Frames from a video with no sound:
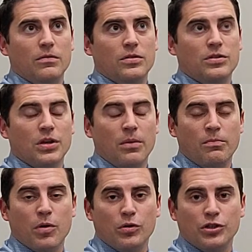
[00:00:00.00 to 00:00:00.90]

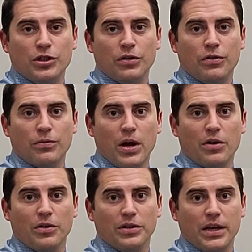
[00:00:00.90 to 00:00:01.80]
some motion
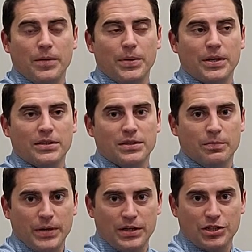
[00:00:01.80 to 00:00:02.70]
throughout your day, because the
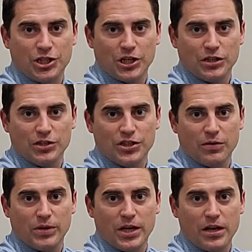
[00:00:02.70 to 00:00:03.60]
biggest challenge
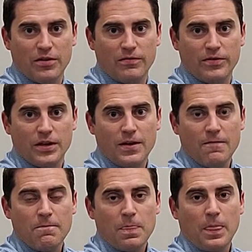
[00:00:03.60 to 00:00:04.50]
that we have
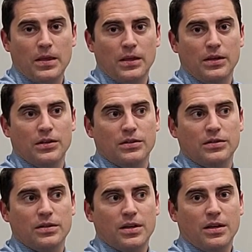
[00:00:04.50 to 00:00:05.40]

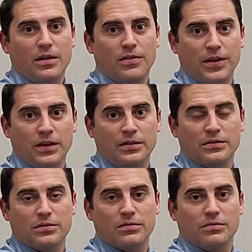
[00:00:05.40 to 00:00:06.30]
is
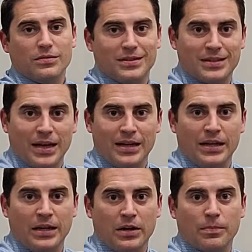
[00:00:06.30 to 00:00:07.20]
things
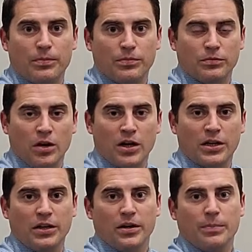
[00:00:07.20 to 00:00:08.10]
tightening up,
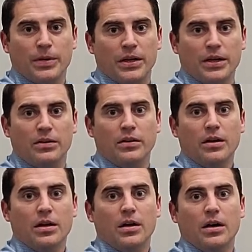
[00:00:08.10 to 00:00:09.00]
locking up again,
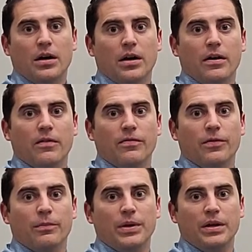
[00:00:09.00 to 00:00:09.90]

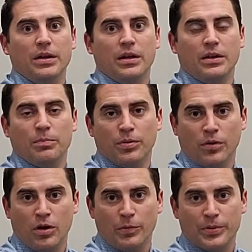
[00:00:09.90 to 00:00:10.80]
for being in a
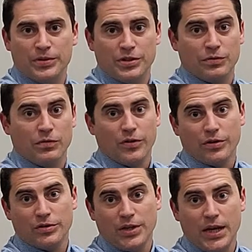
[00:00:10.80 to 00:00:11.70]
prolonged position, whether
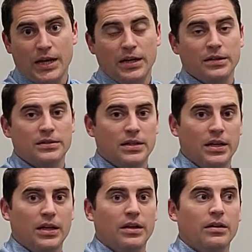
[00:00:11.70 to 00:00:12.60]
it's laying,
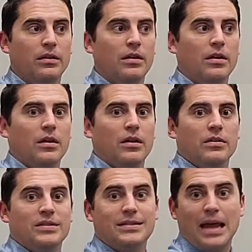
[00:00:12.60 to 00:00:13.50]
sitting,
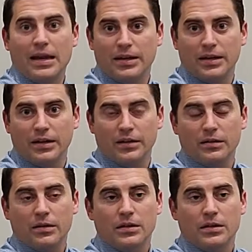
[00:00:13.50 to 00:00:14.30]
standing.